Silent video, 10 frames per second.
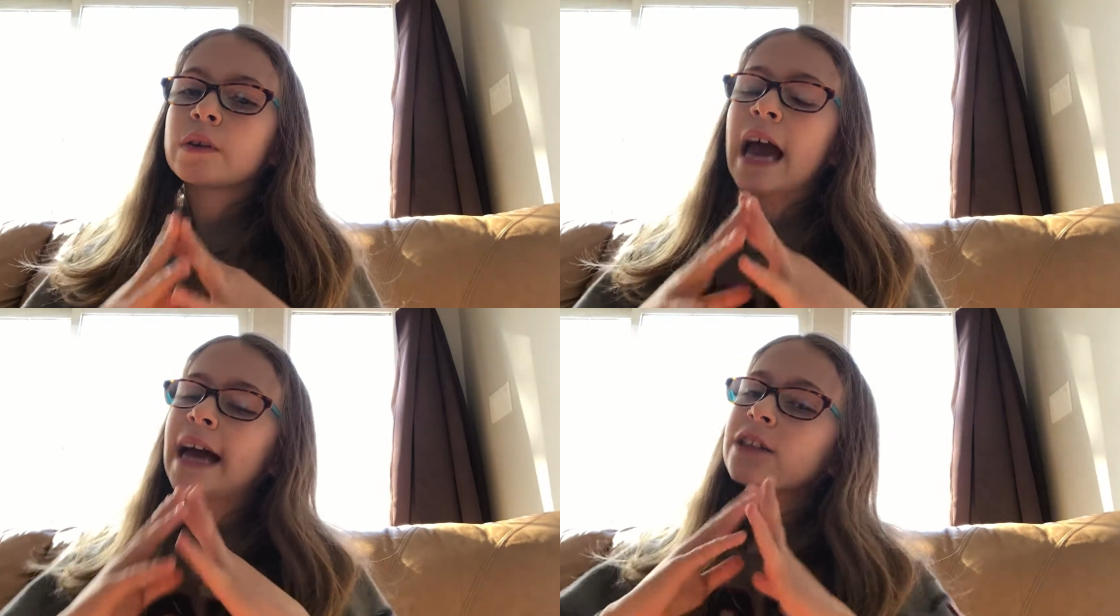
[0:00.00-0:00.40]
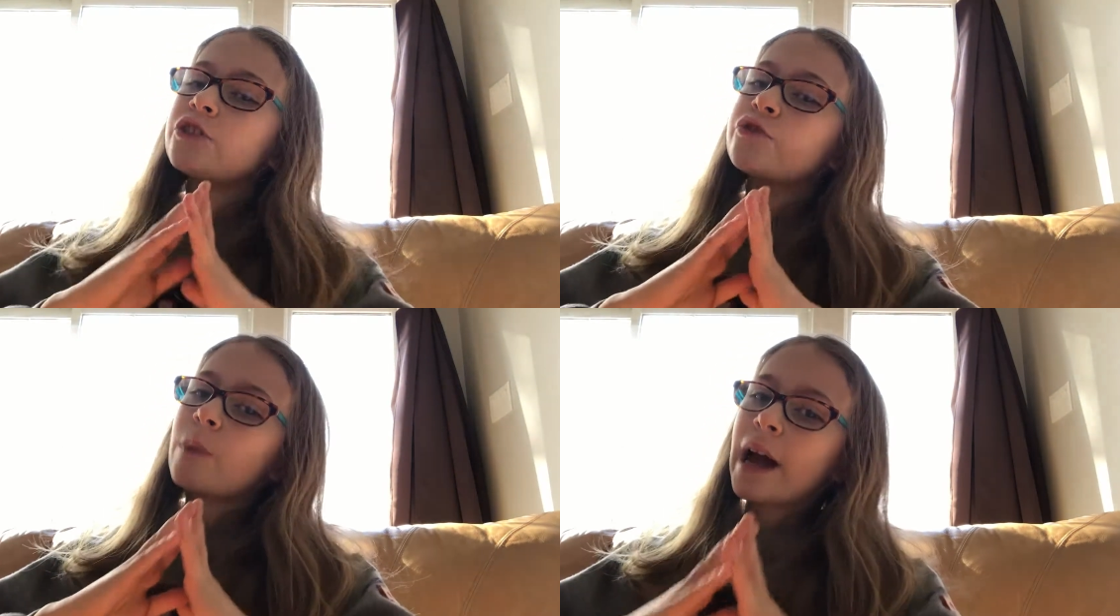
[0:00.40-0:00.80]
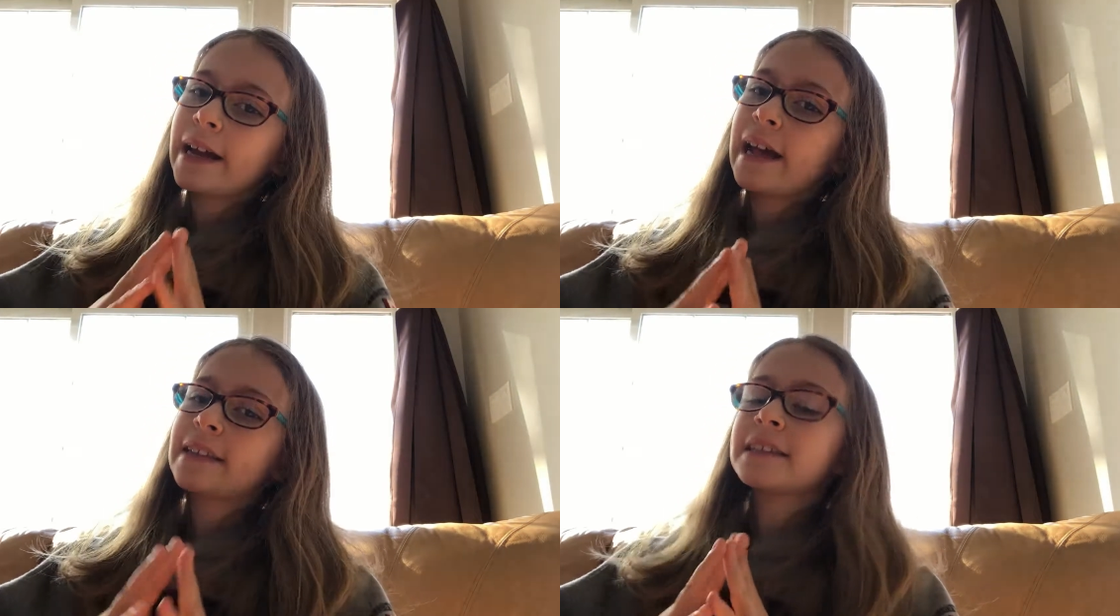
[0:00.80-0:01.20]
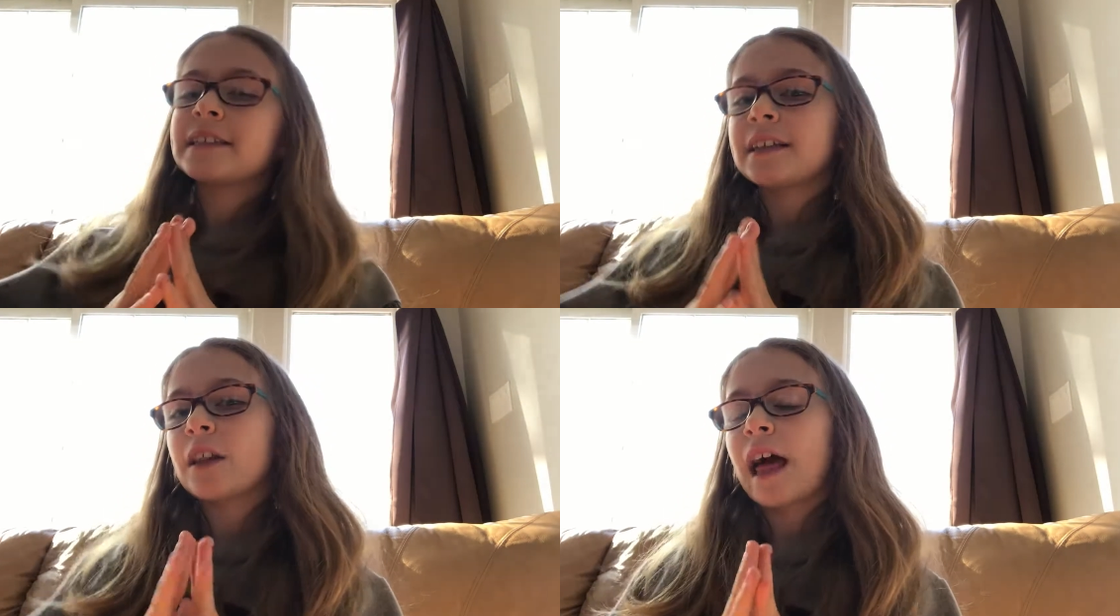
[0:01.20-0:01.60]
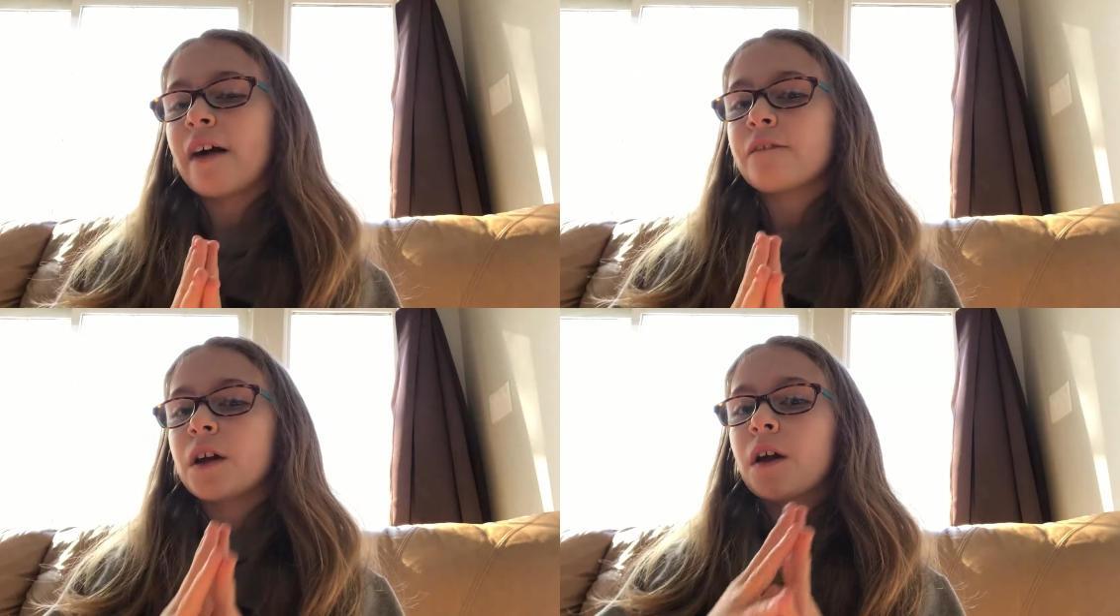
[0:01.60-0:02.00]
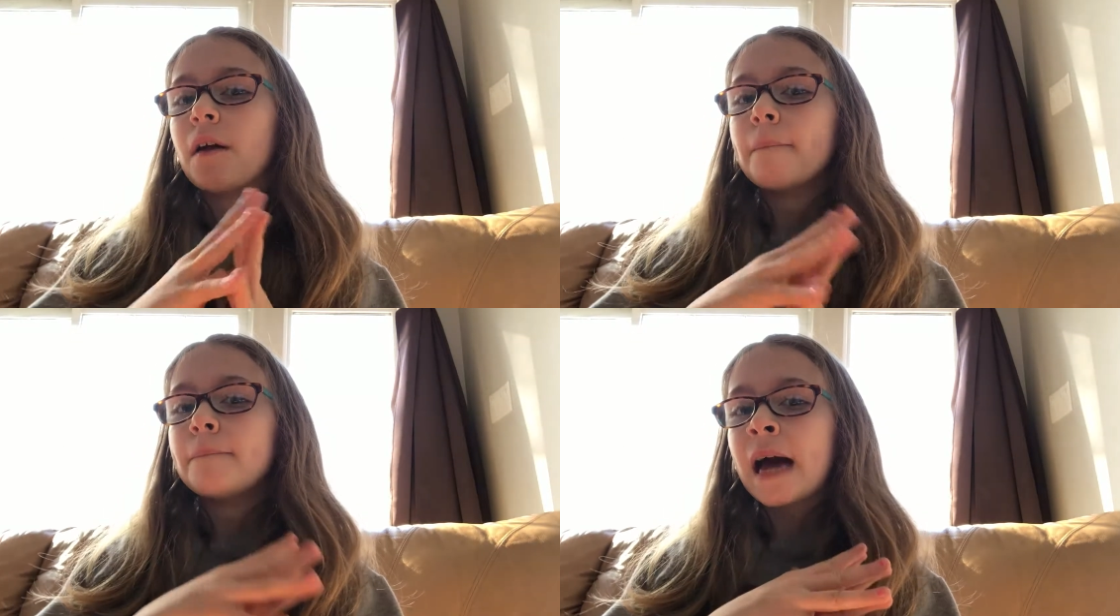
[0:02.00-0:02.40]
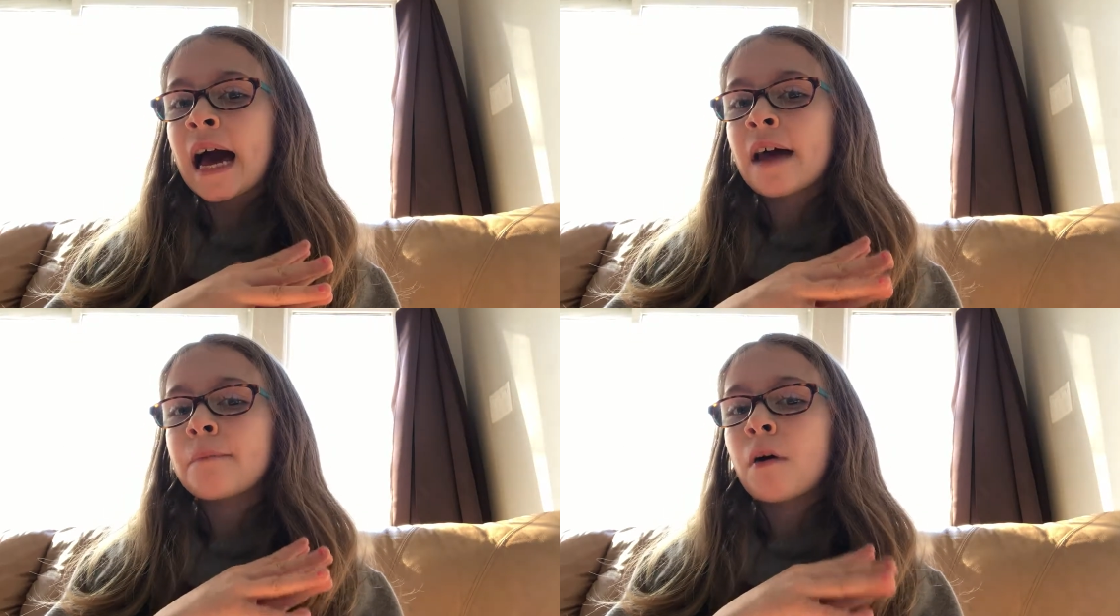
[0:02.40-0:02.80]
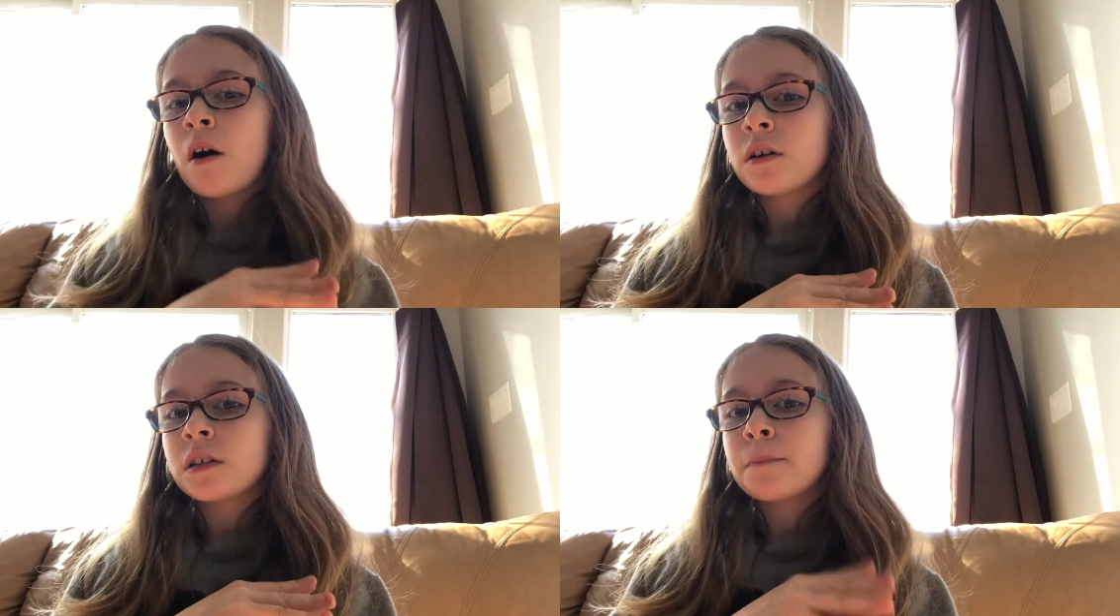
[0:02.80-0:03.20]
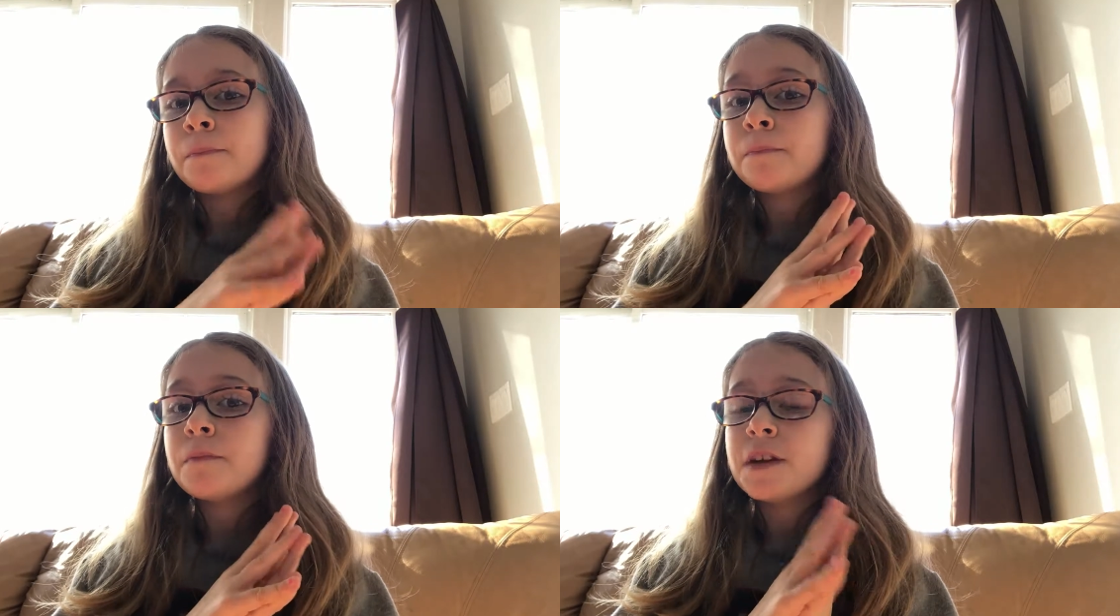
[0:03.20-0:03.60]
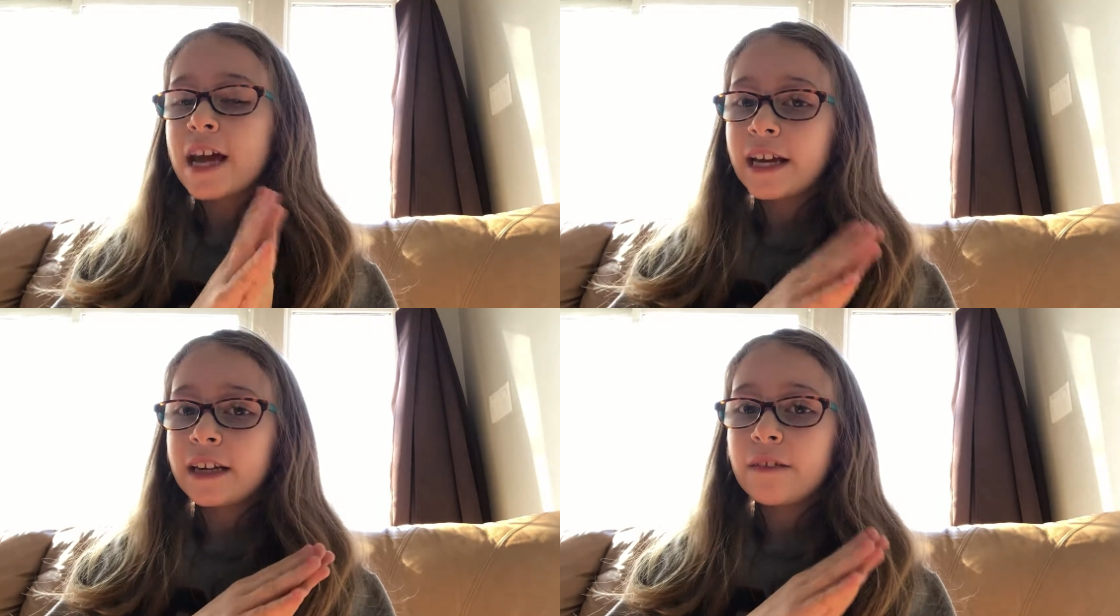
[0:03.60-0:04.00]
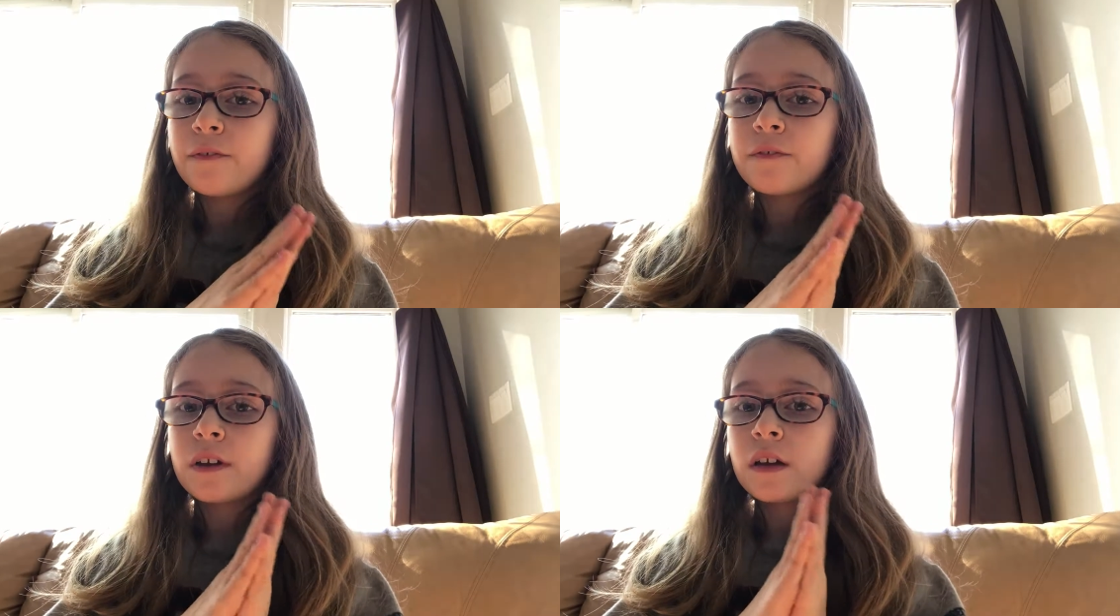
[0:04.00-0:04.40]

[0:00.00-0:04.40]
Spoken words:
can try it and still have bad, negative